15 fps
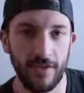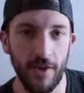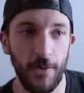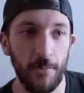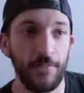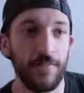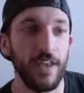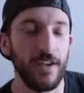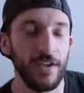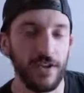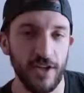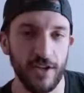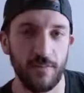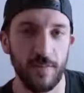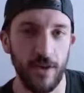So
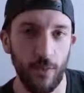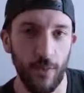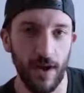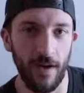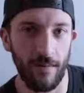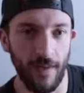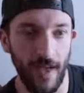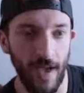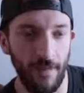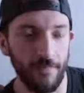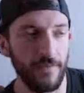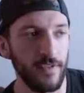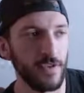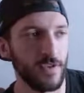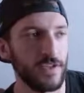just be aware of
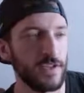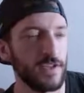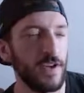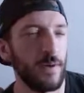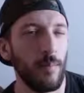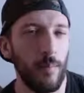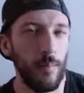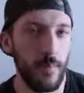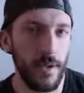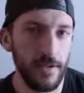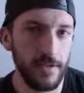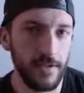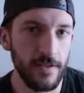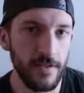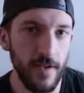that. There's some
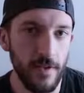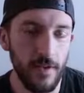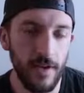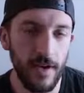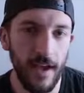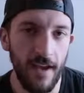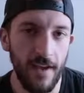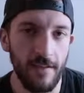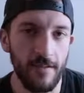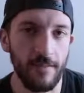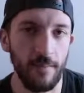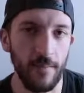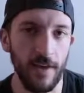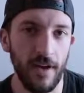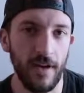mints that you can
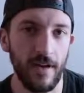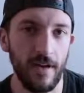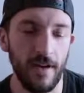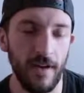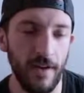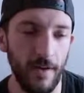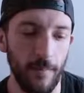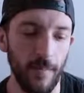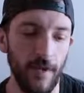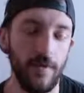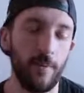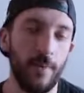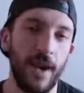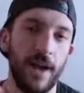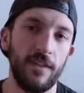have, but if
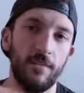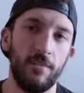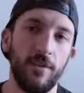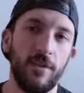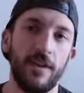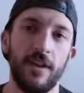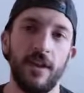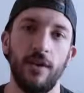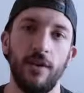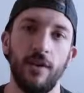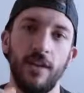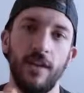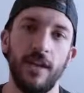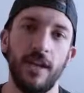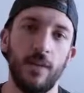you buy the book,
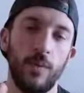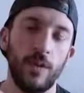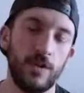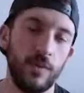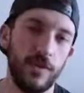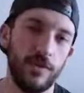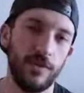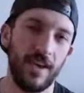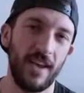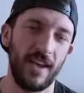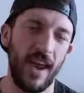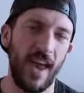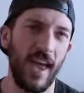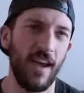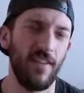it'll link which ones you
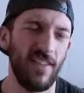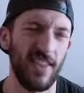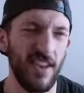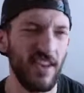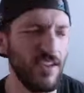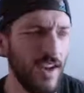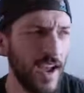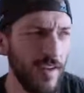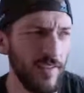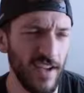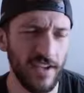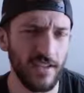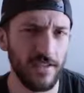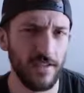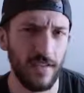can have. I think you can have
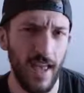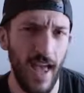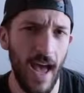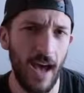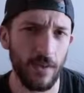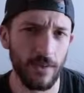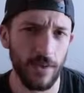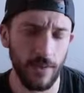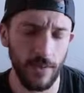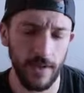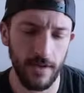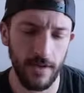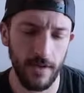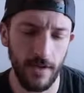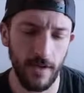like the
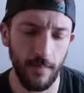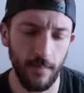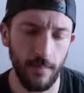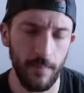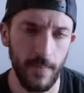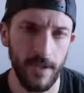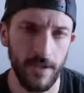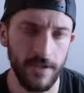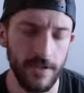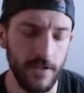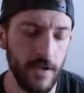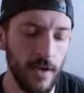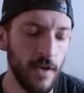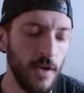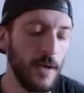Altoid
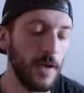mints.